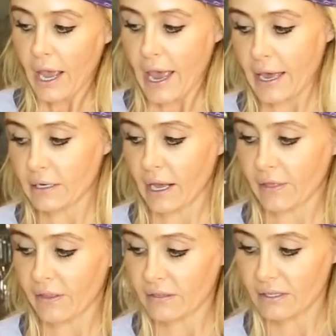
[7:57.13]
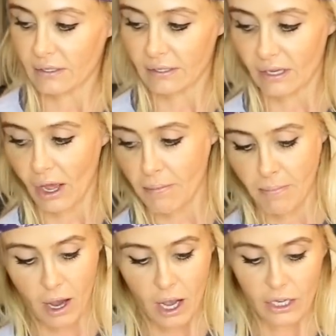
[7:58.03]
And this is
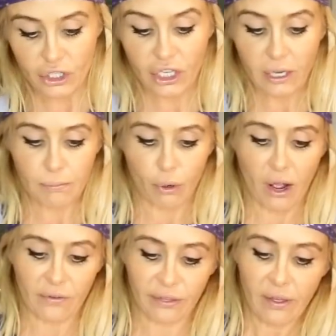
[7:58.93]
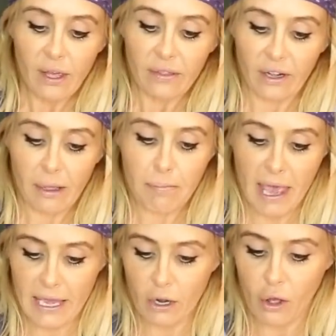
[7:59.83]
some chicken broth that I
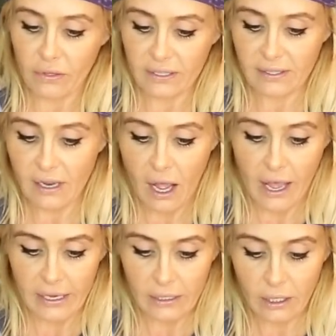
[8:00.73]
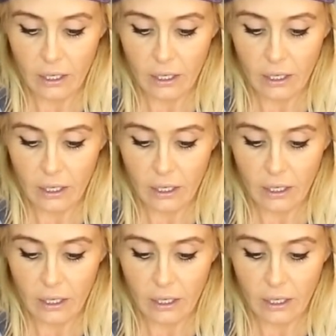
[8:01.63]
made on the side,